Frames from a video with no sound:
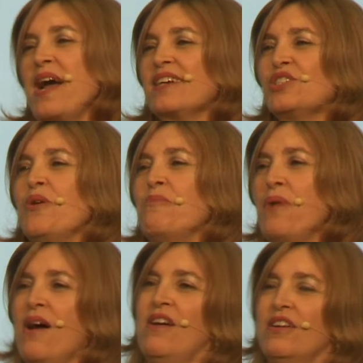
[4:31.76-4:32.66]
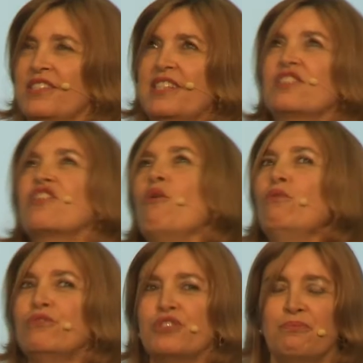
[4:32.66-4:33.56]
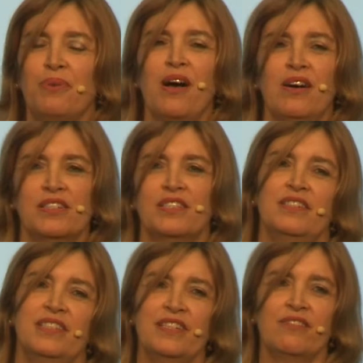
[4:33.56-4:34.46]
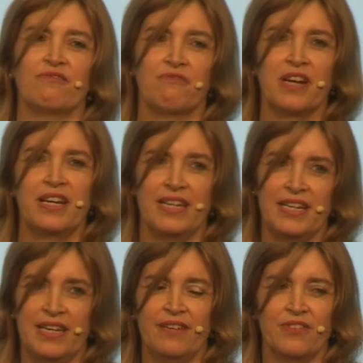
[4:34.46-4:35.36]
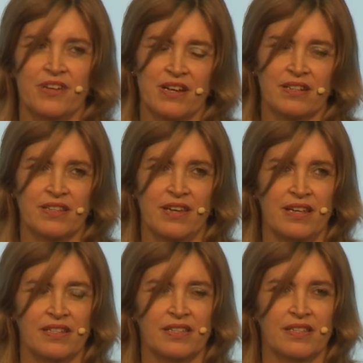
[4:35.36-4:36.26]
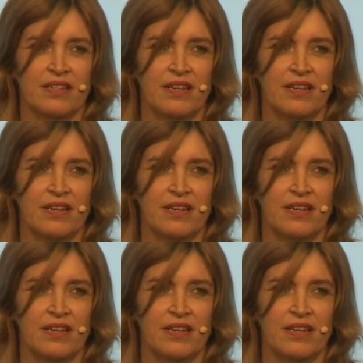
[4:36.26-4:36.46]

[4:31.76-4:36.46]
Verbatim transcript: back to a past, this golden past that didn't really even exist.